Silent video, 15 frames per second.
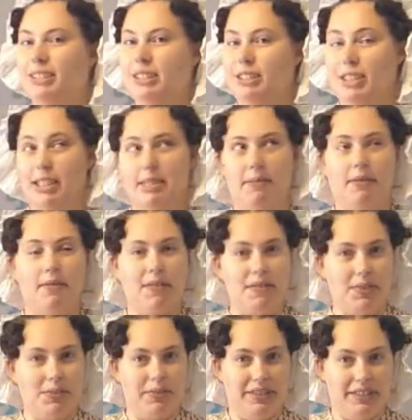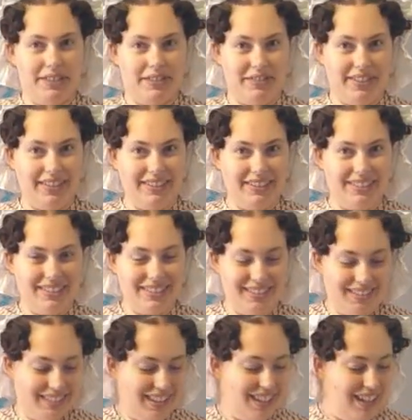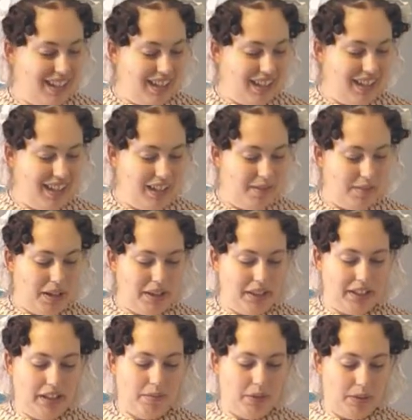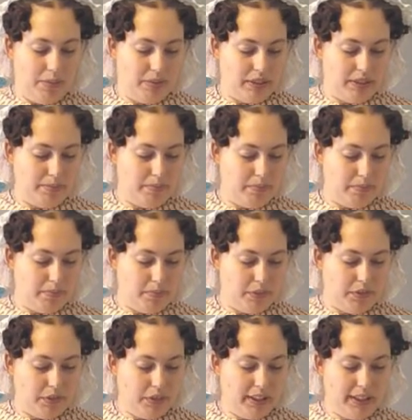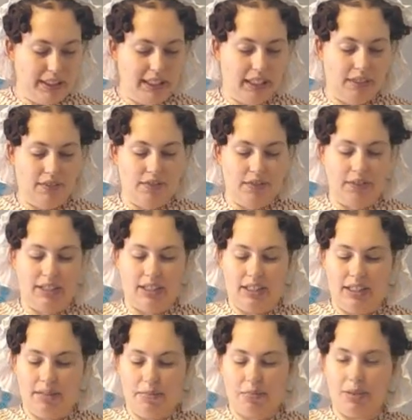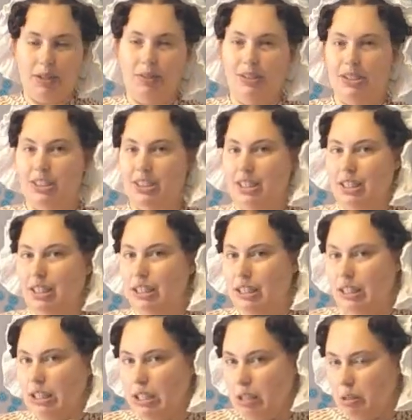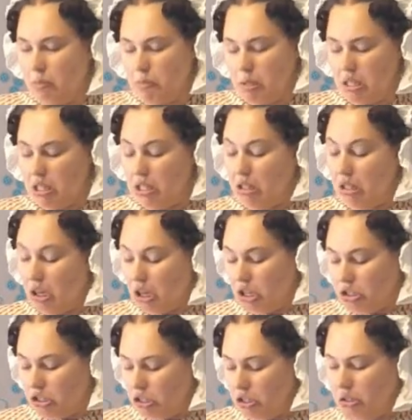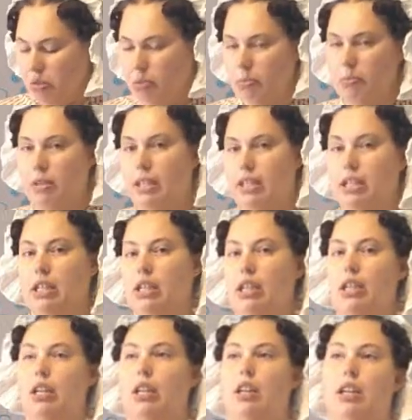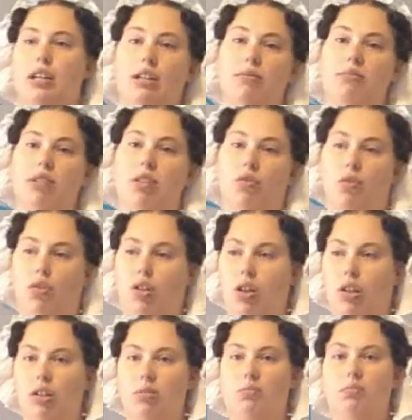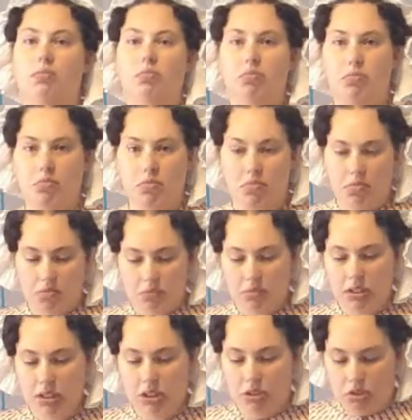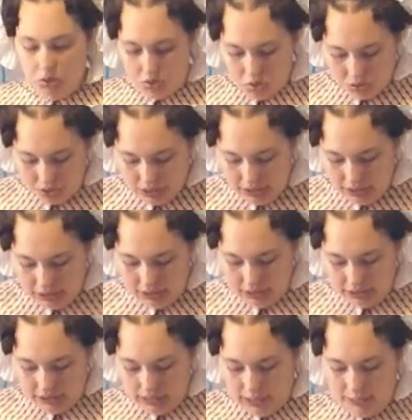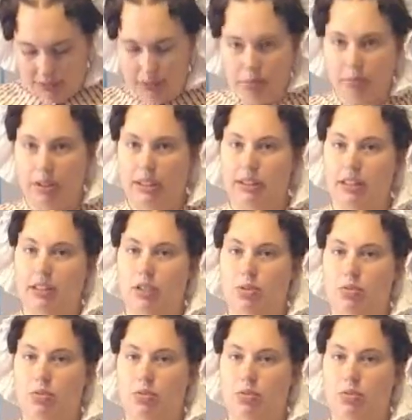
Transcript: But I mean, it's a 20s dress. It is my favorite 20s dress. Um, I think I would have preferred it if the print was just a little bit larger, but um, overall,